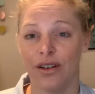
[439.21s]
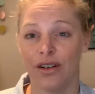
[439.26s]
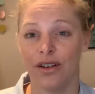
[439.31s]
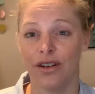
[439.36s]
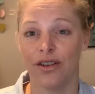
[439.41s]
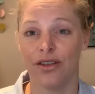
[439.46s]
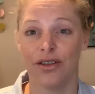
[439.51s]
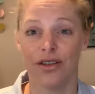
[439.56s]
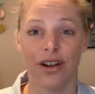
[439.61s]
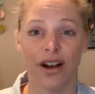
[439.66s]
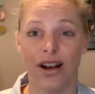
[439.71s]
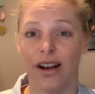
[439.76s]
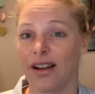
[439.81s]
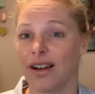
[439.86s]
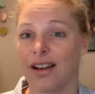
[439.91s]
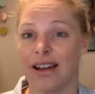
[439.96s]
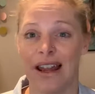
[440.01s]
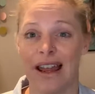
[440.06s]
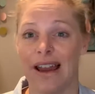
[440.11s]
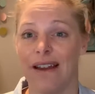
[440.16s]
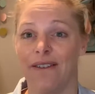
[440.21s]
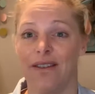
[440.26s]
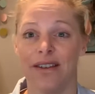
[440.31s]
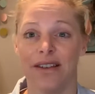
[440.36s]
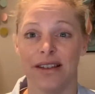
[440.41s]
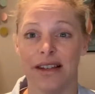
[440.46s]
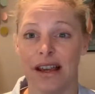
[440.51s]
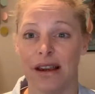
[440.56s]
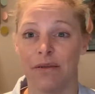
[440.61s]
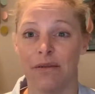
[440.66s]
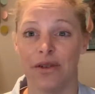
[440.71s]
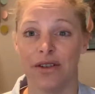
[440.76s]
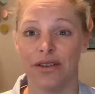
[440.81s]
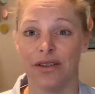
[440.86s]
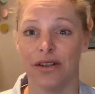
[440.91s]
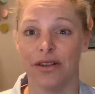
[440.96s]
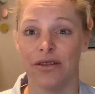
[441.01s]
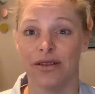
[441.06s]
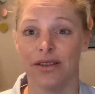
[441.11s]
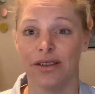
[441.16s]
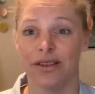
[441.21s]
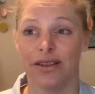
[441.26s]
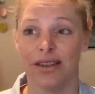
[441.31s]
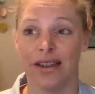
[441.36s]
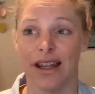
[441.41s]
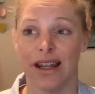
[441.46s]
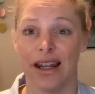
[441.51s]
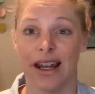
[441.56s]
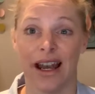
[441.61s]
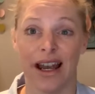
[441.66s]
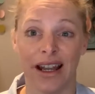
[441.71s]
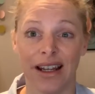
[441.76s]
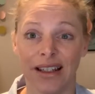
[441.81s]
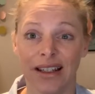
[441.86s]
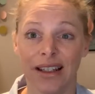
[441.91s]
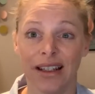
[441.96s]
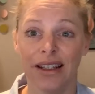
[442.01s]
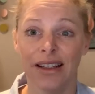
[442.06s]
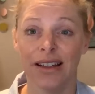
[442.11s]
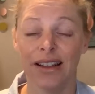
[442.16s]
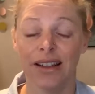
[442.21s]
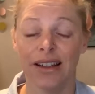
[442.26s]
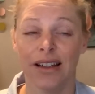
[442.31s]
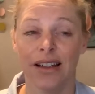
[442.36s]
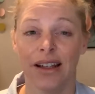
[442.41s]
you're not going to have the same results that I did.